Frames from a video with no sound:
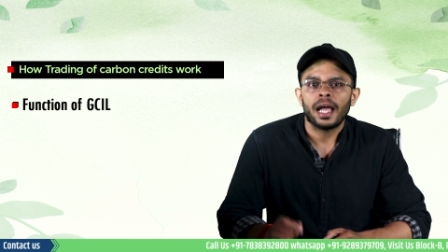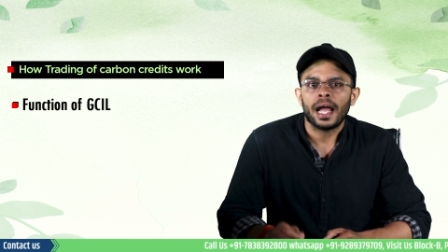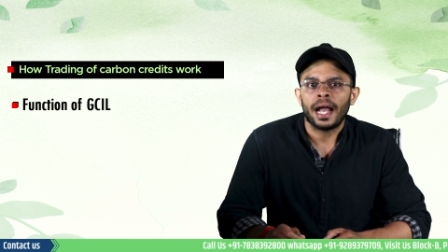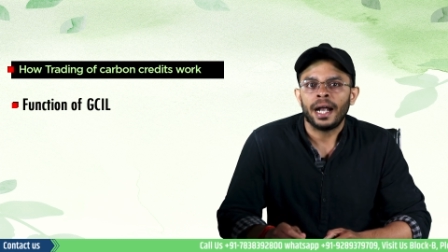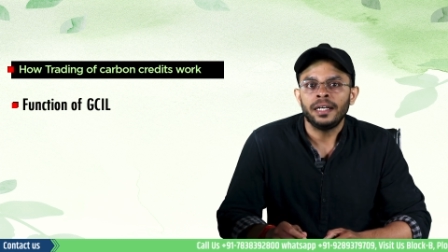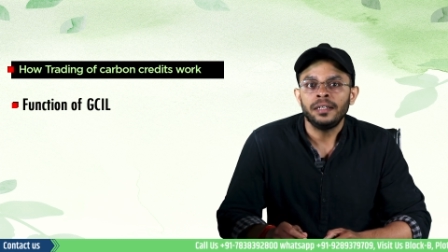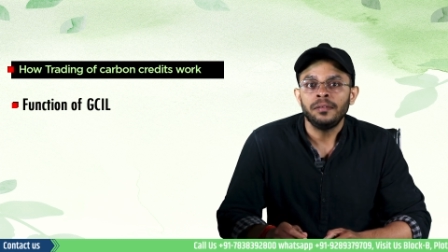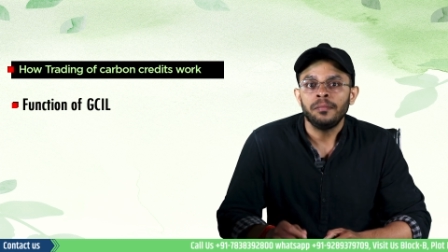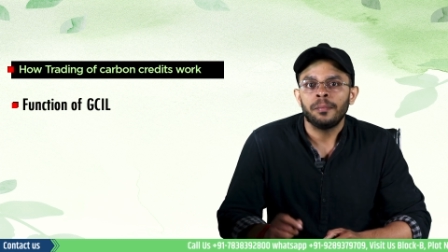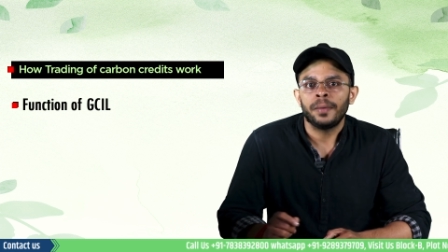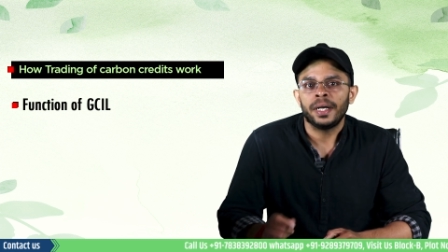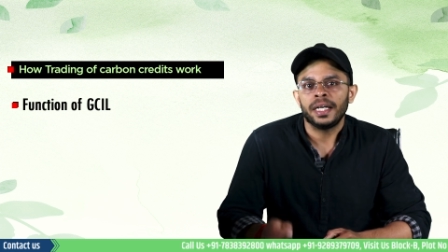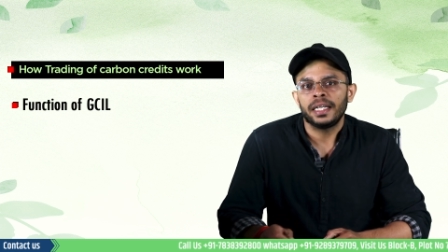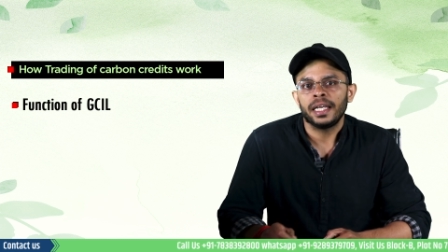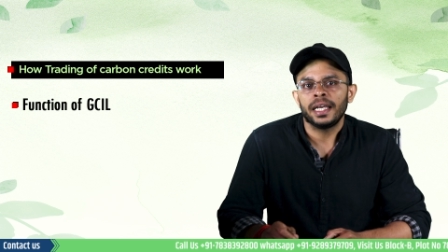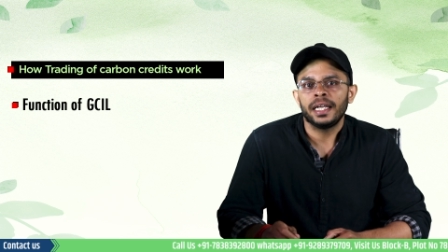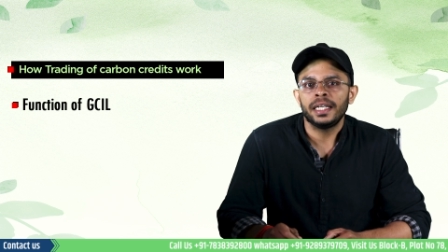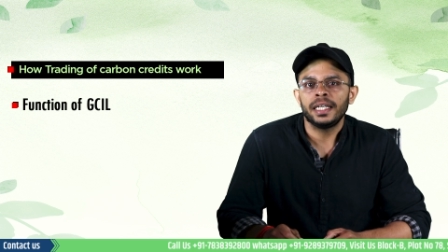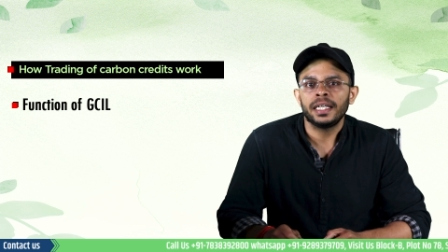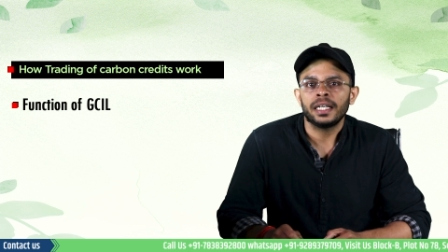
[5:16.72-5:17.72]
and
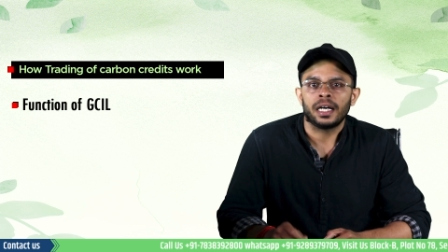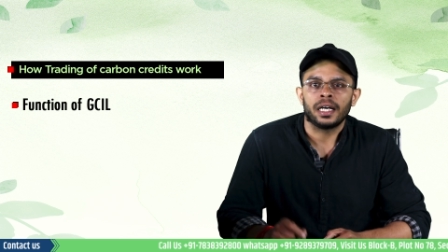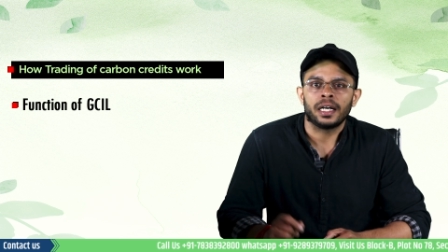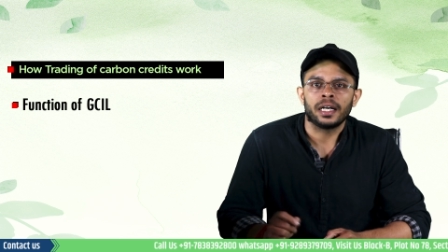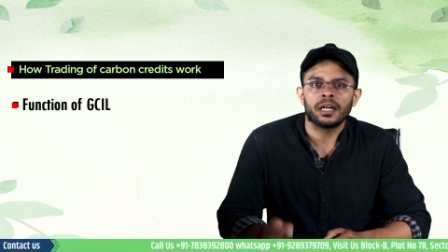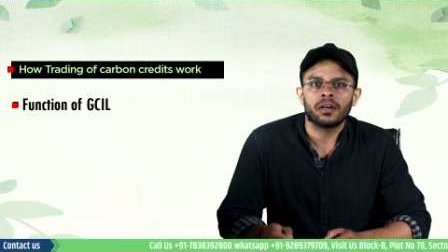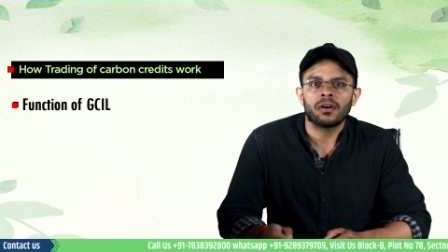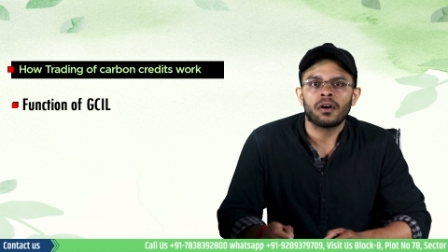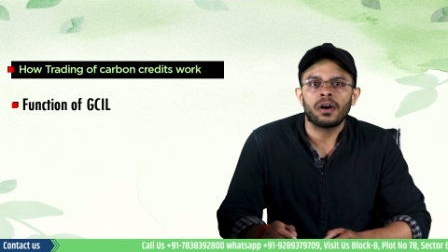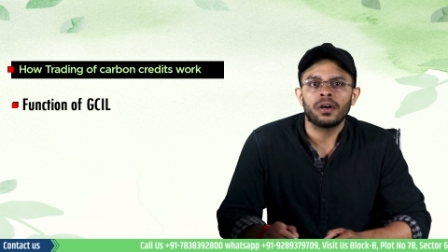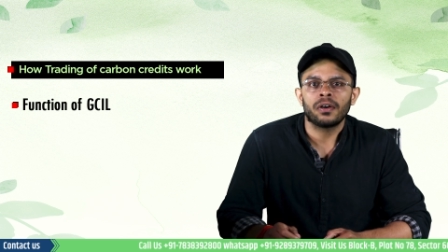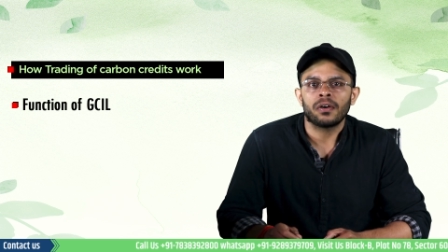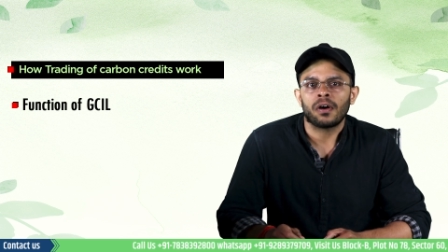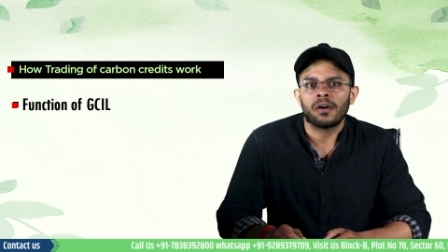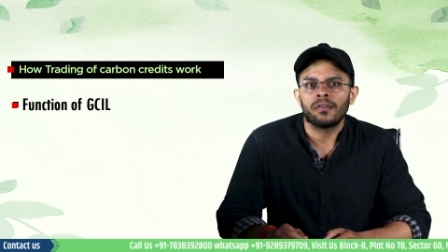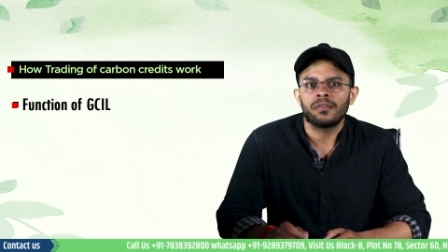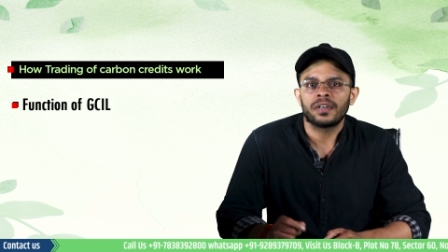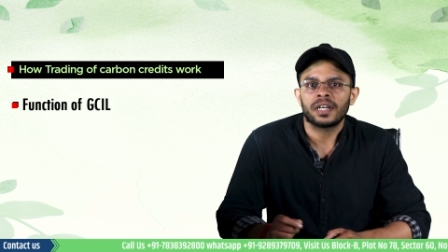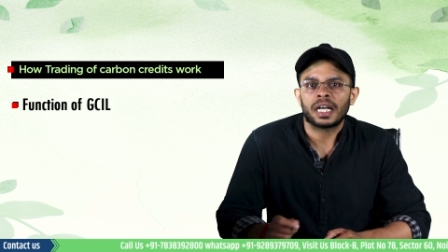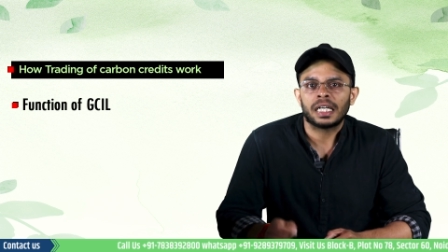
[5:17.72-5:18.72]
maintaining a record
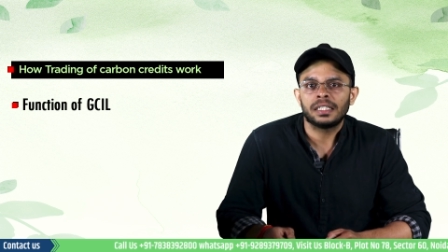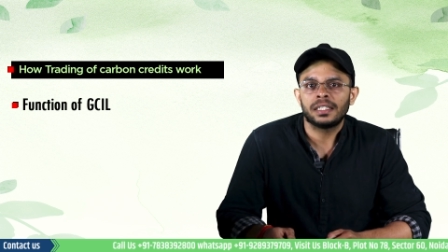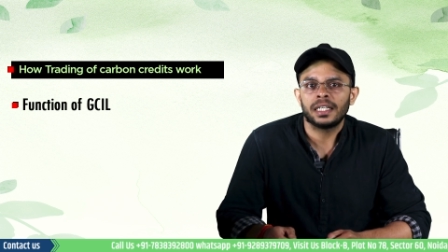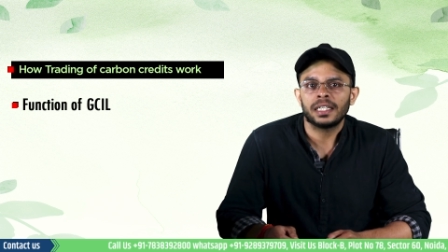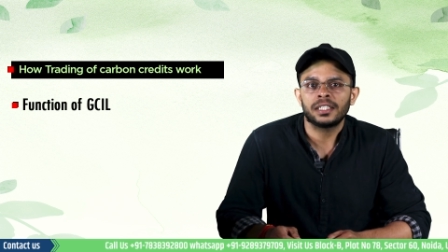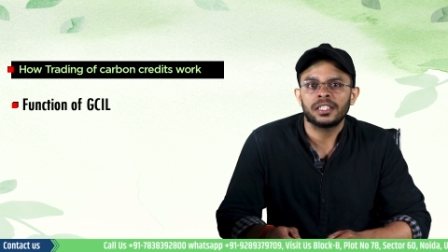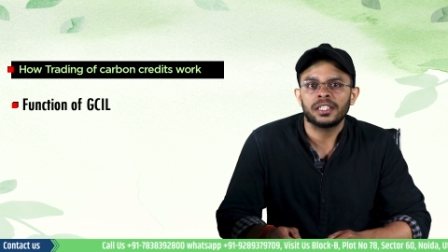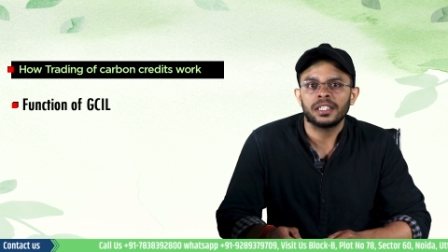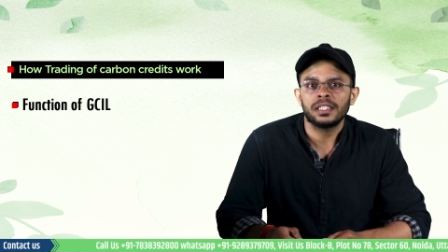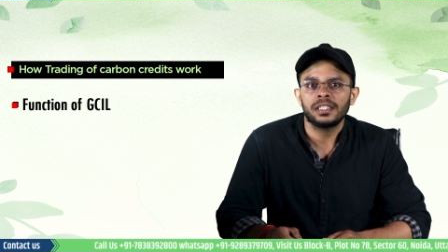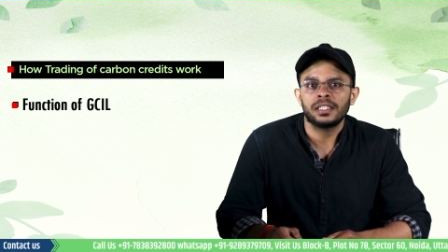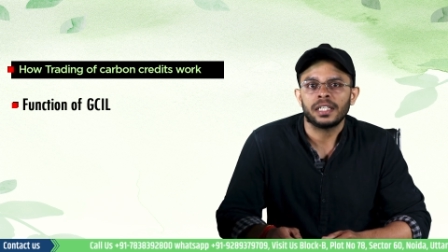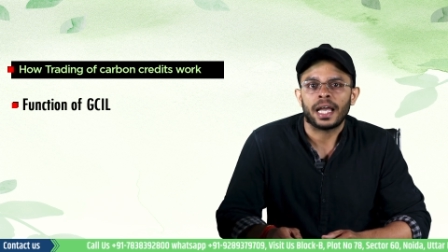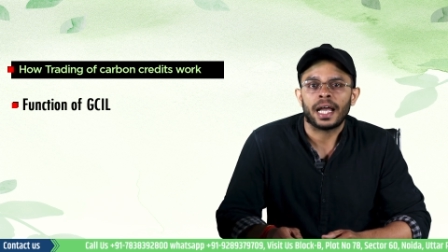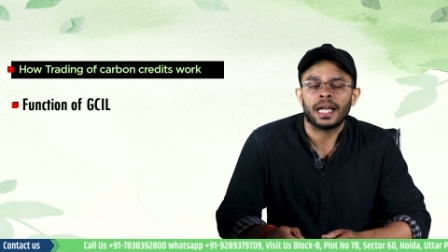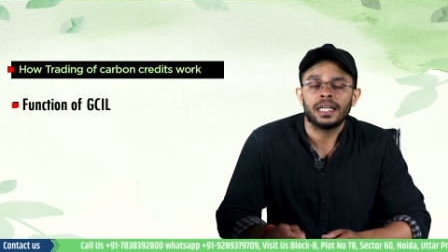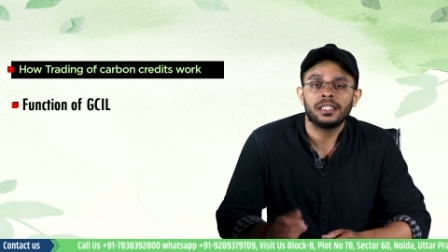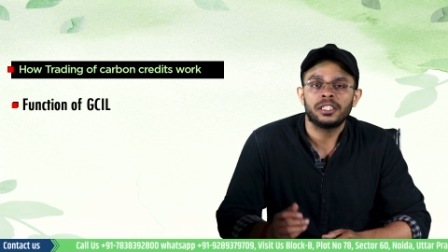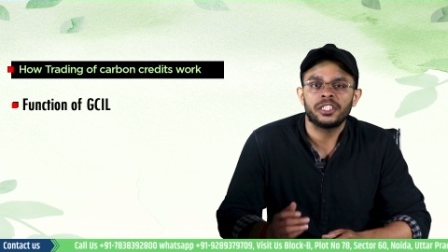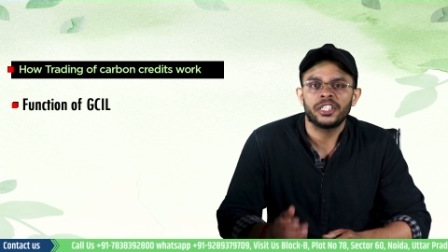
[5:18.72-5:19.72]
of transactions
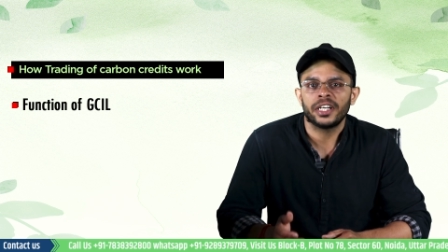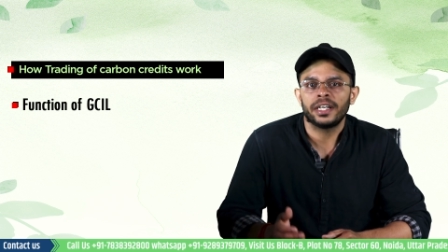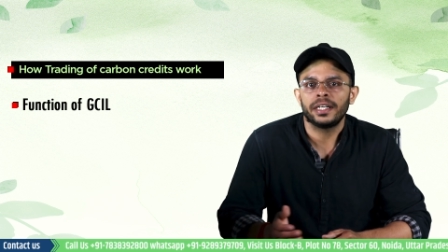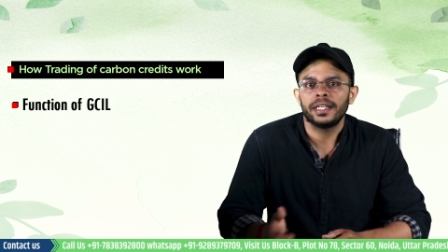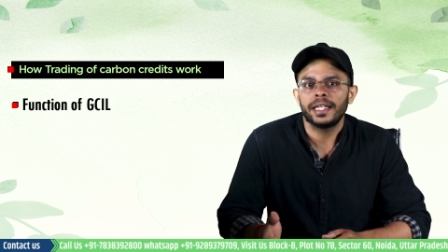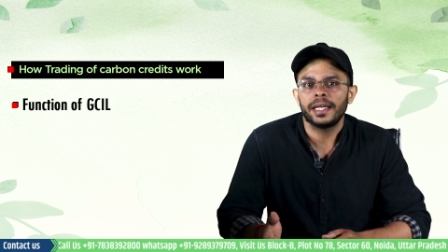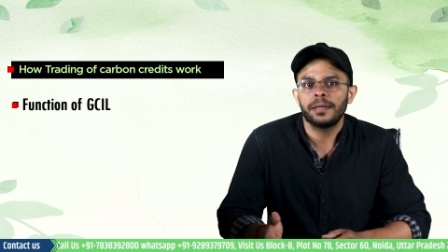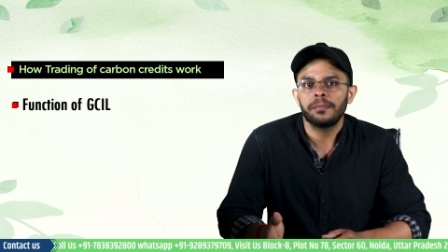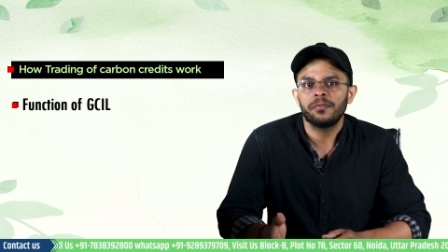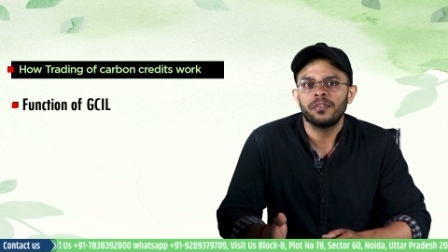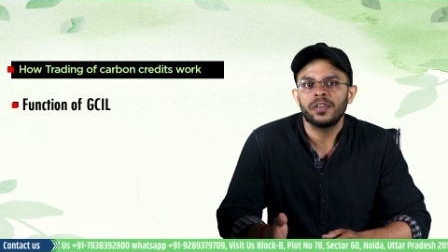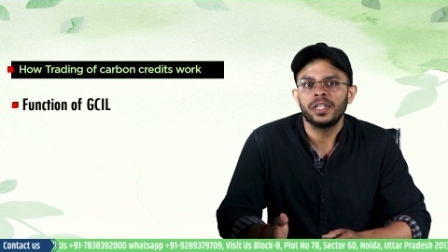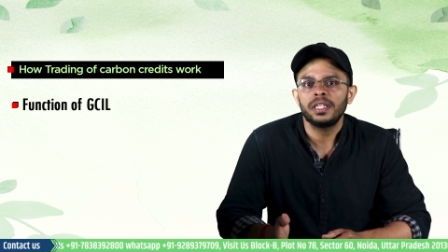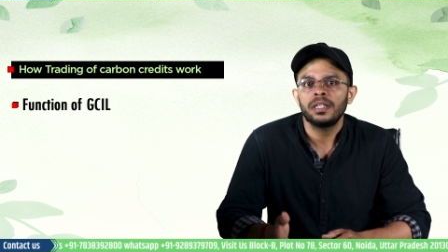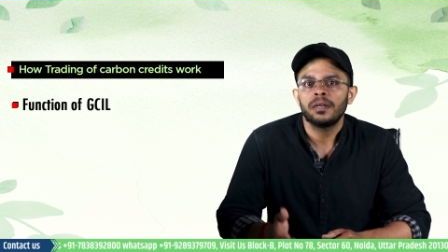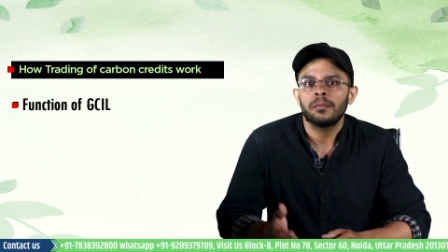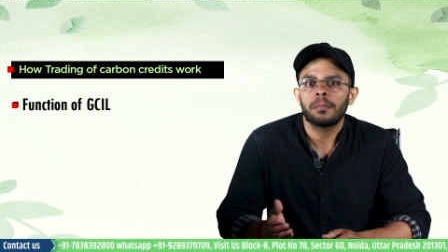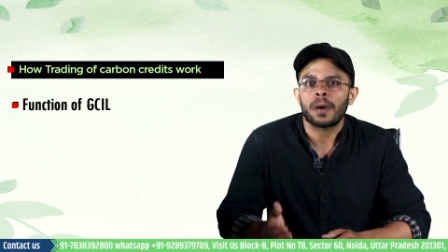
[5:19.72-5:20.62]
and share them with